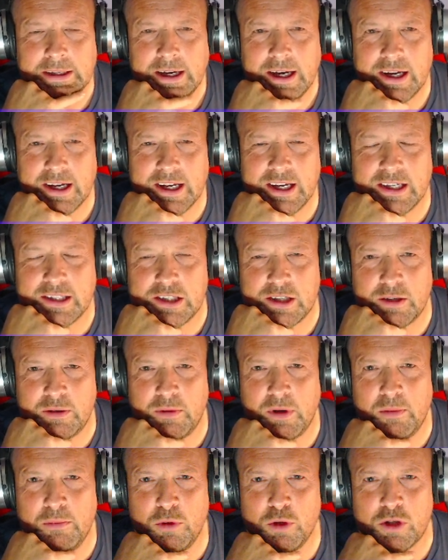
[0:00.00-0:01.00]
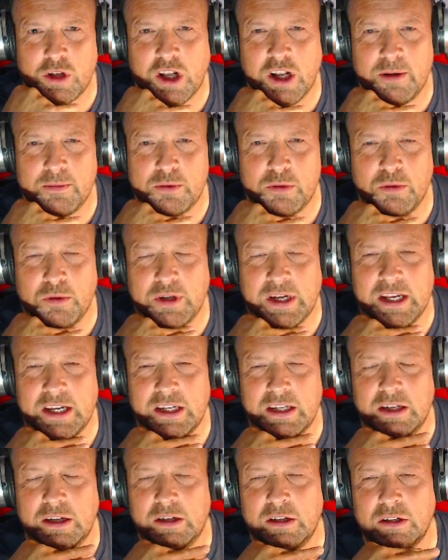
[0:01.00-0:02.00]
I guess most clubs will get
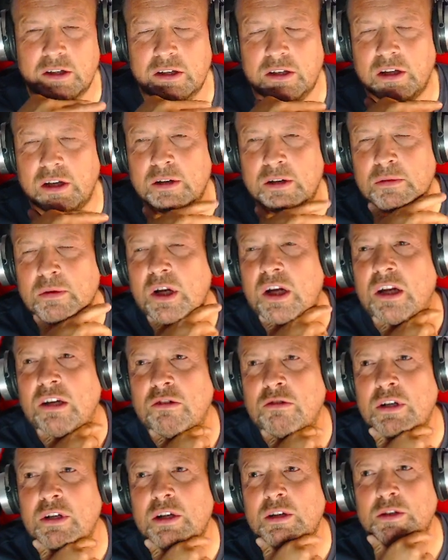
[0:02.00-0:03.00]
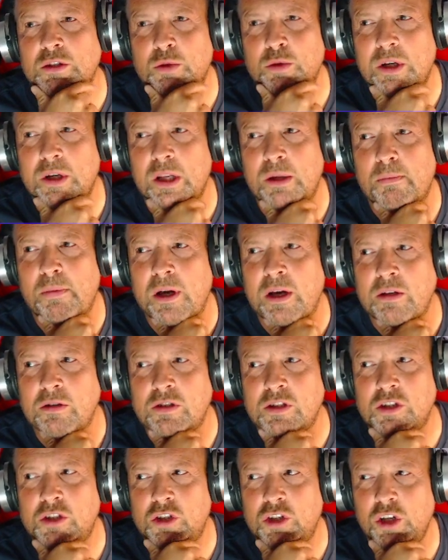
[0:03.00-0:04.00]
it around £20
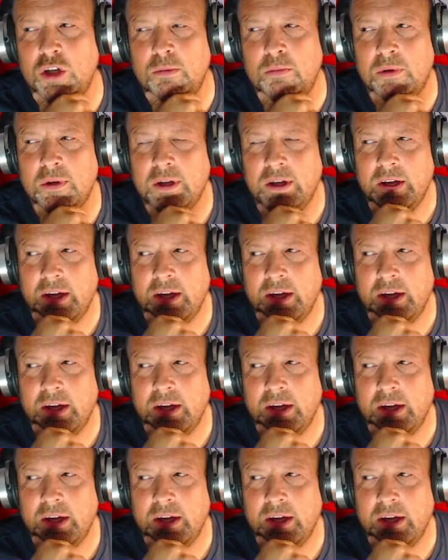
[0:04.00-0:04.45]
a tube.